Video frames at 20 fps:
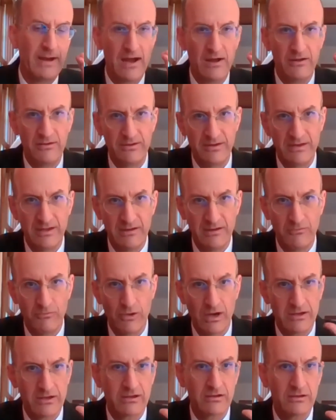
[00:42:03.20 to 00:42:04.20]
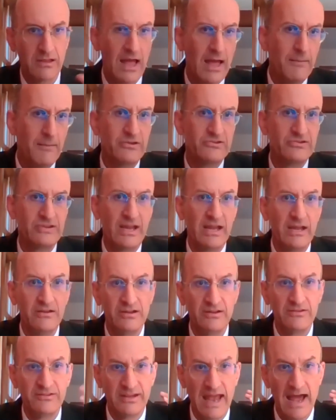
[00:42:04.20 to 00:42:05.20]
about what climate change
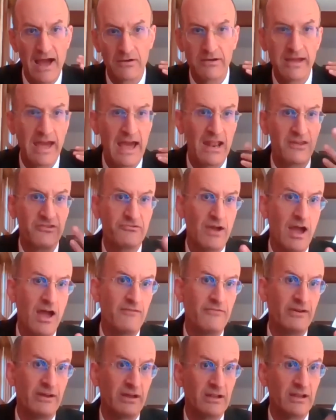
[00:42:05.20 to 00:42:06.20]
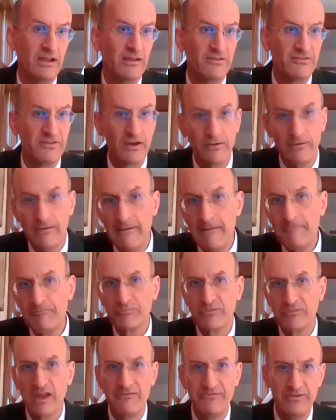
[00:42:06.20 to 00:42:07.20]
is and how catastrophic it is. So
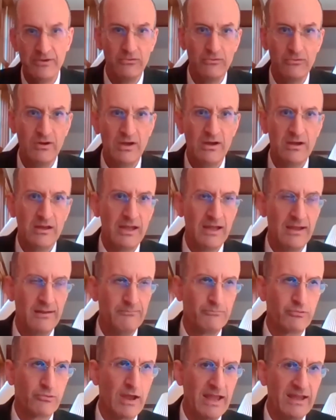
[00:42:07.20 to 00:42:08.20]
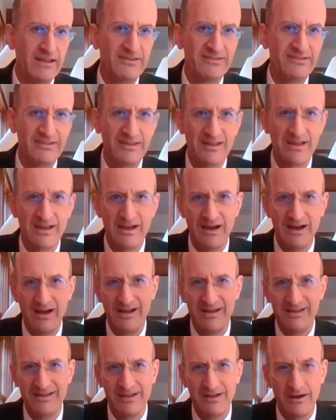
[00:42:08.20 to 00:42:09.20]
if you embrace
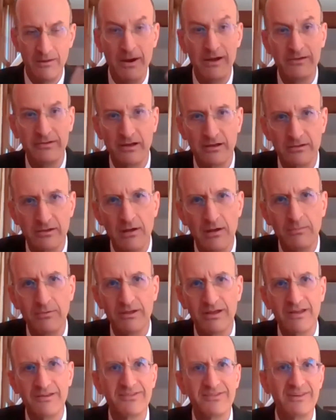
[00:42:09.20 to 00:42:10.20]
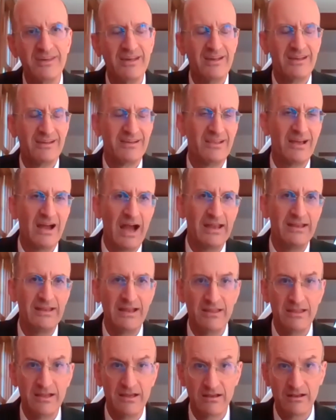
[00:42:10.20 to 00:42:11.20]
among the globalists the
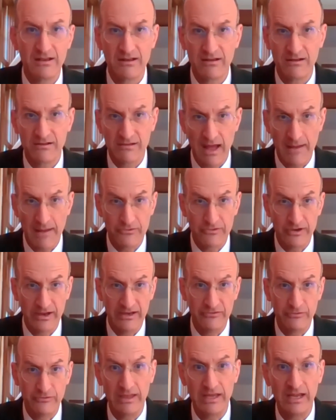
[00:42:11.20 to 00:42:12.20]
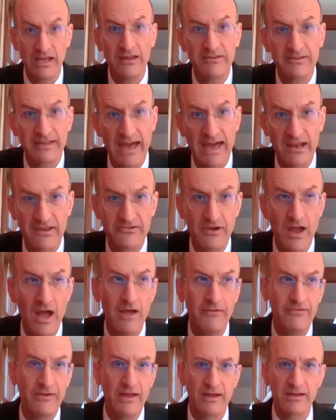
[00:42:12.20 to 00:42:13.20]
idea that climate change really is
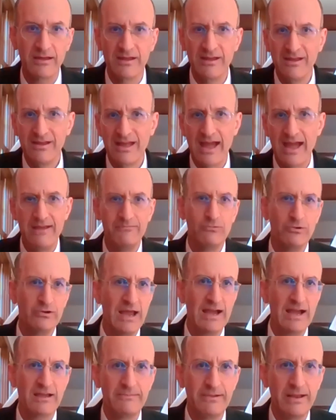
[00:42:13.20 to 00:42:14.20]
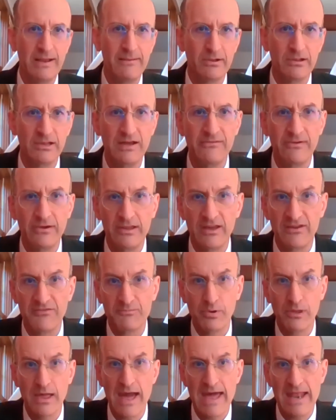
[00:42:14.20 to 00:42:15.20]
catastrophic and we're not going to be able to live on this
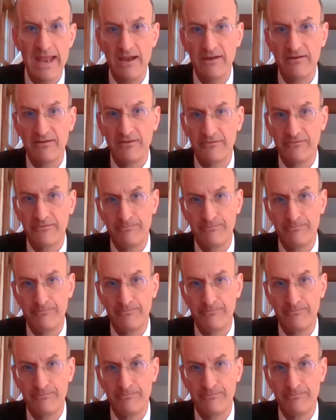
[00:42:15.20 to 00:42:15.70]
planet